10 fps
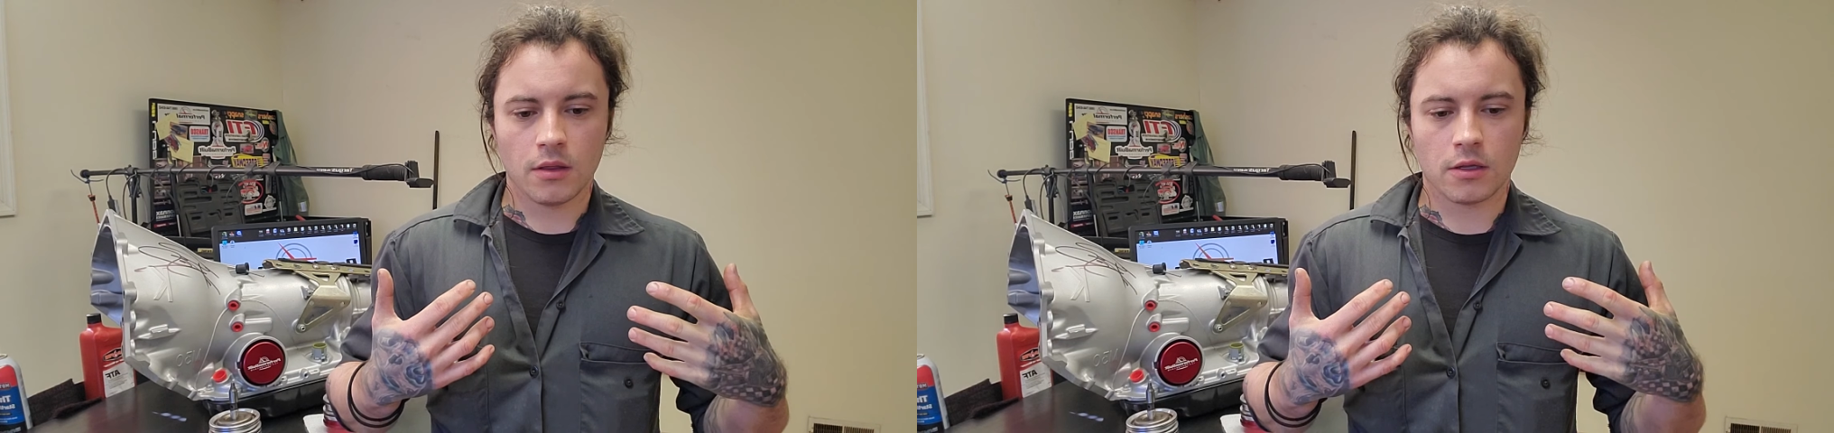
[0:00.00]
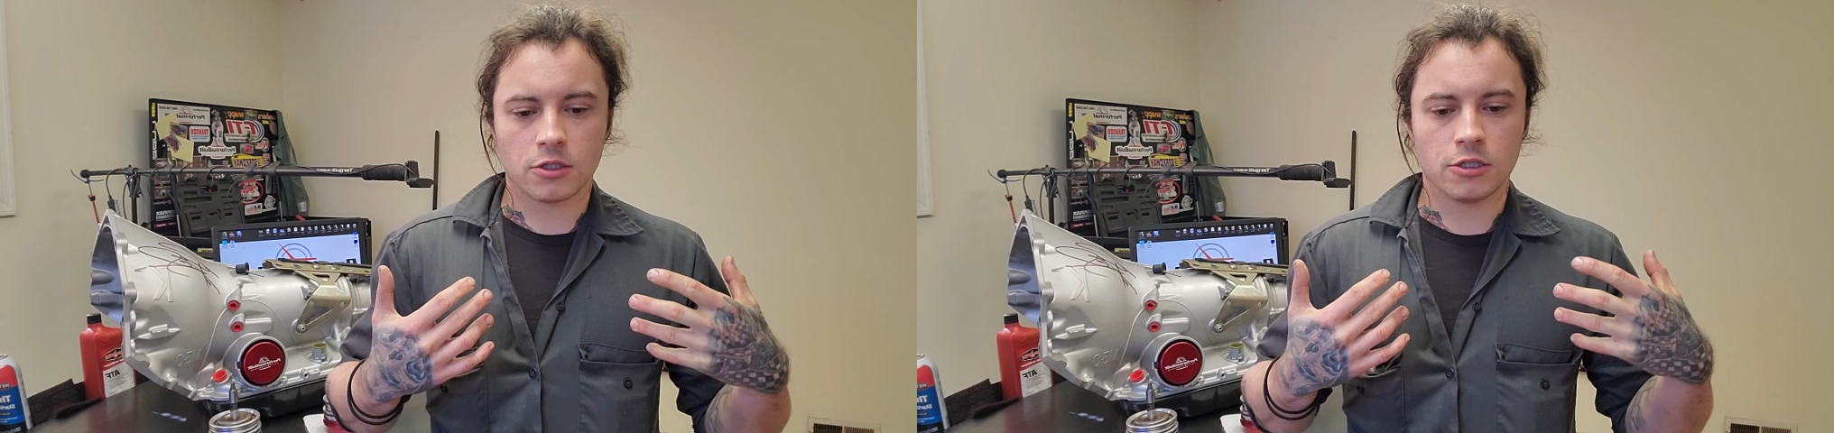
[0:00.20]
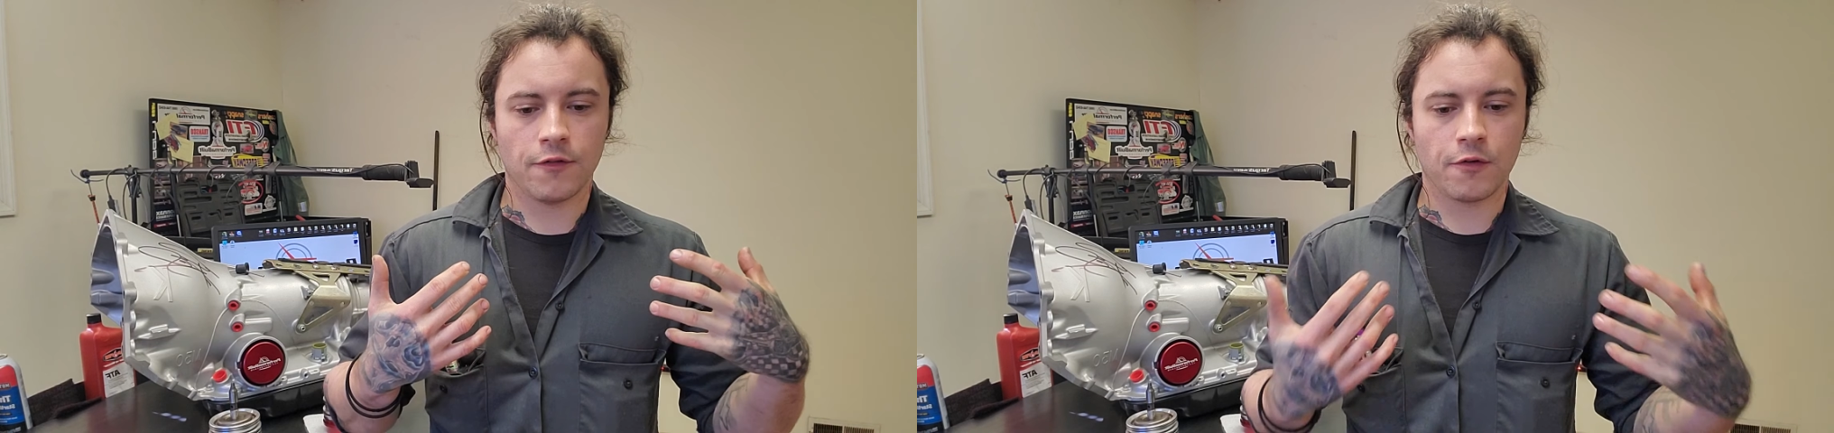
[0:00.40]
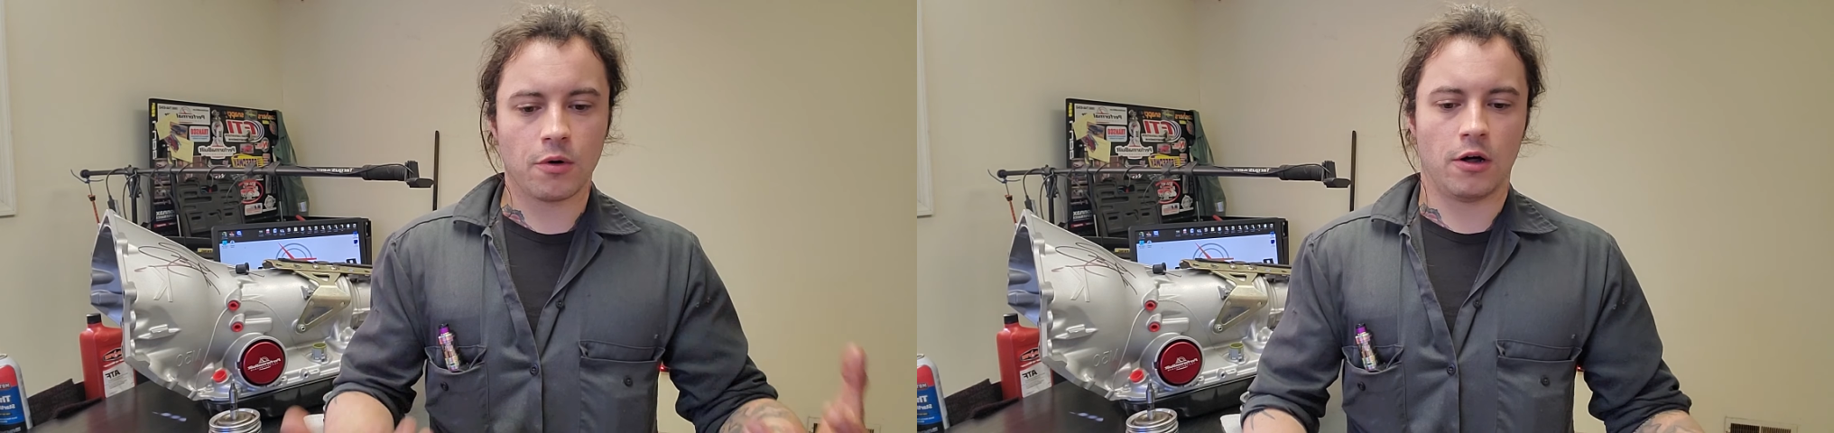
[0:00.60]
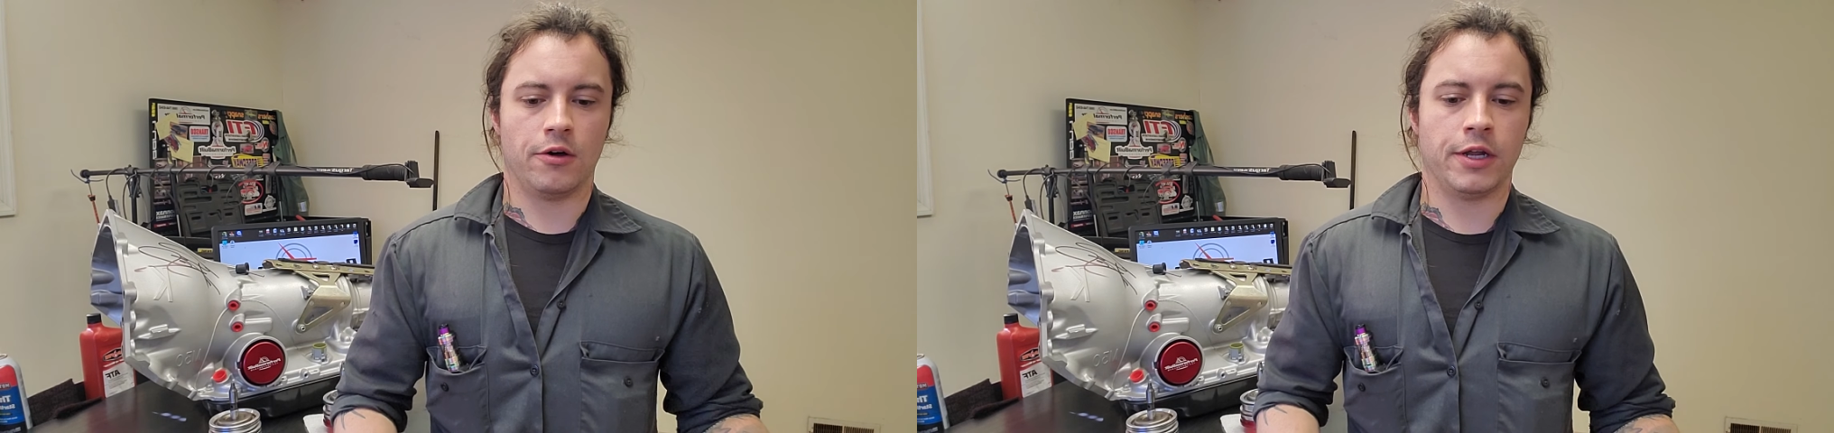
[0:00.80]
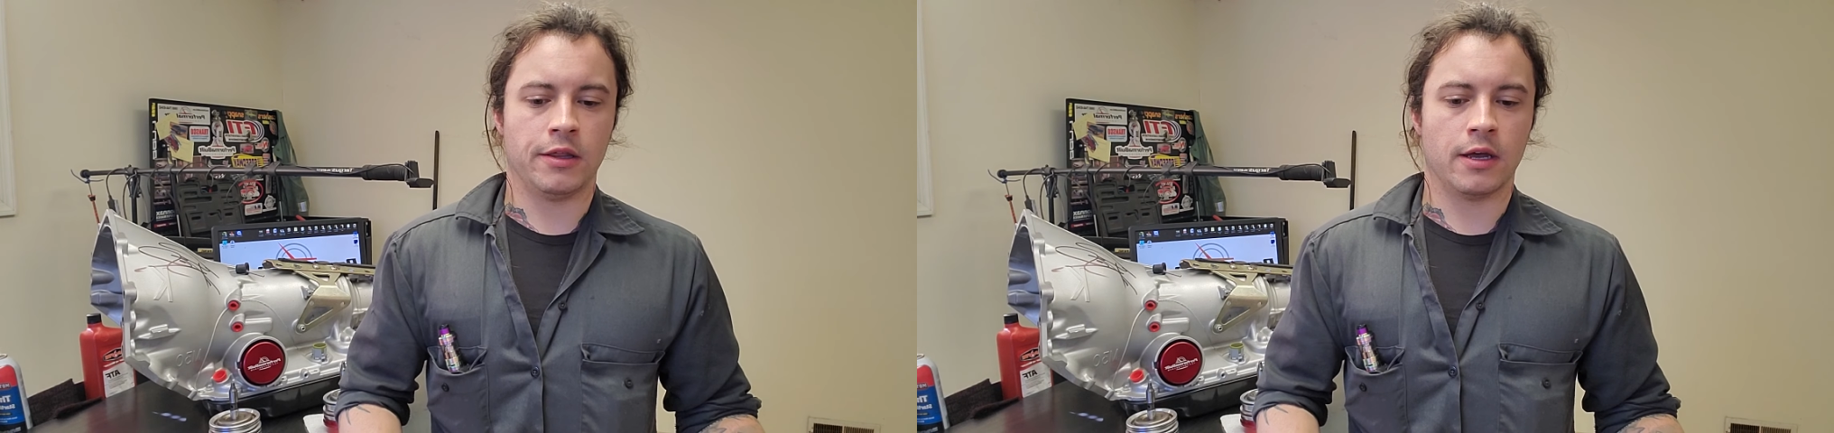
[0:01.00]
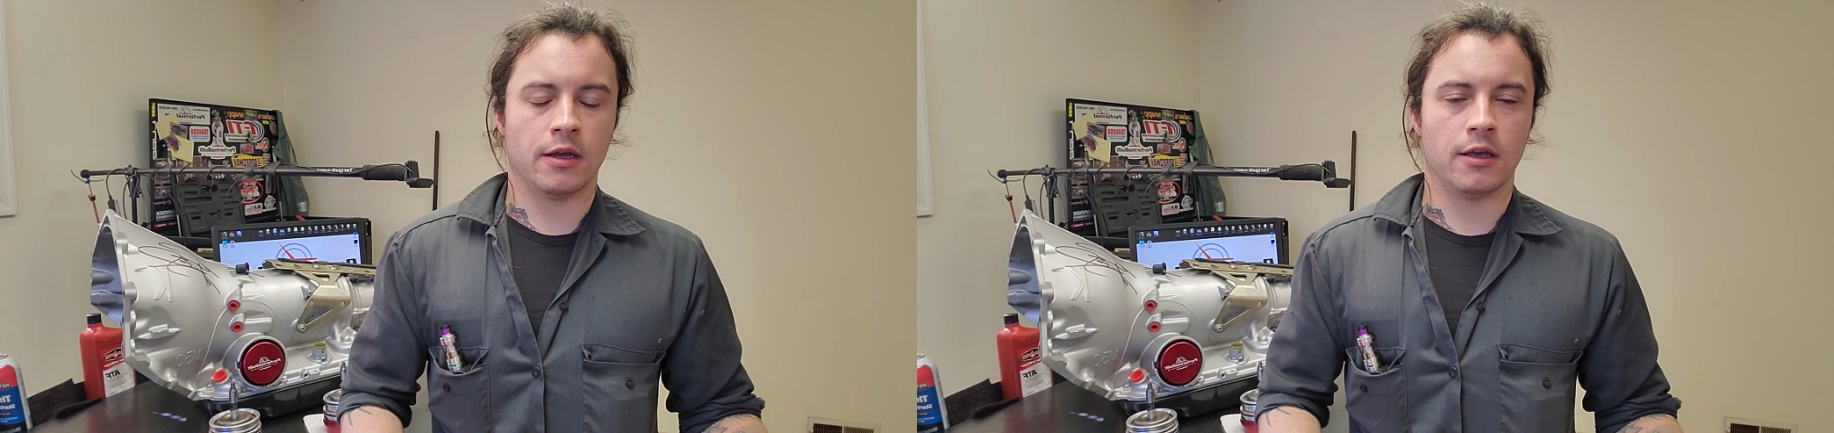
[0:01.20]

the shift quality that it